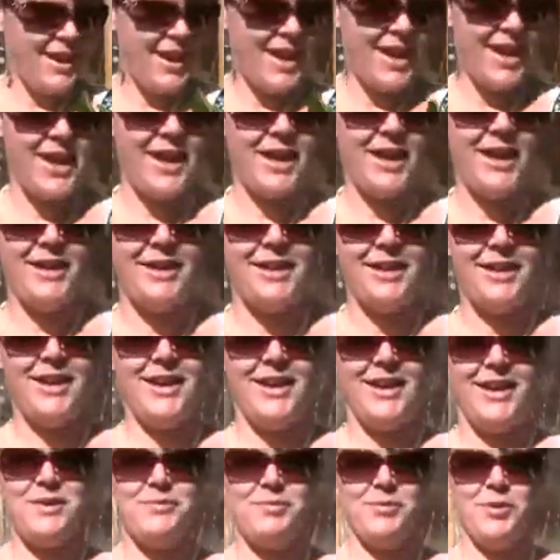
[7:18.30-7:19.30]
and
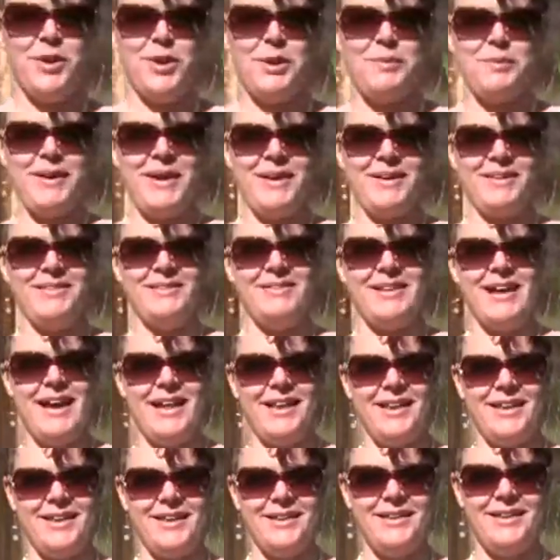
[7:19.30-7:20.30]
we're going to make a
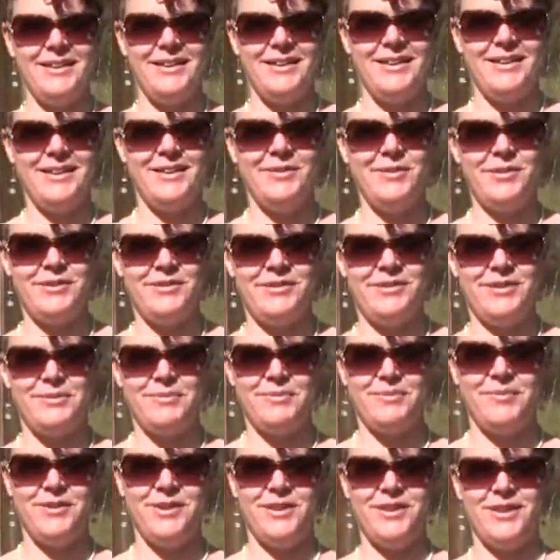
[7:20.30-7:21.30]
salad with
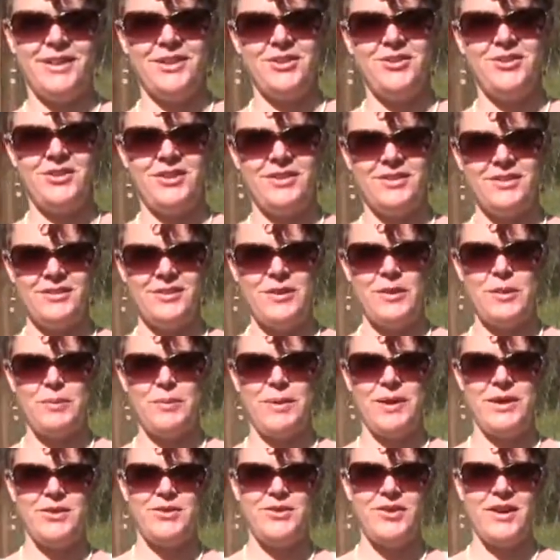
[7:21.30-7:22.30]
some delicious
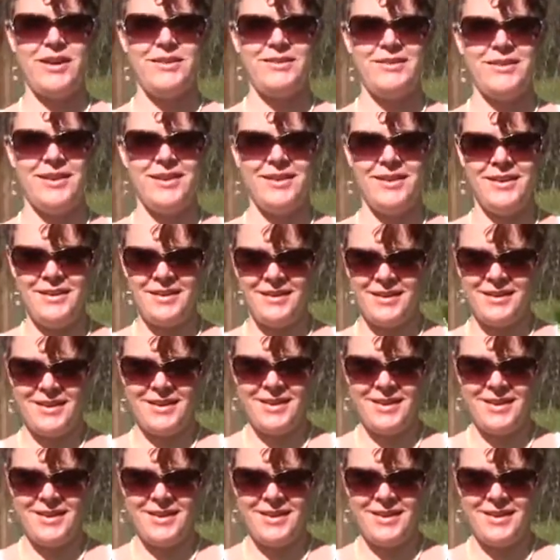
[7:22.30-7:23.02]
homemade dressing,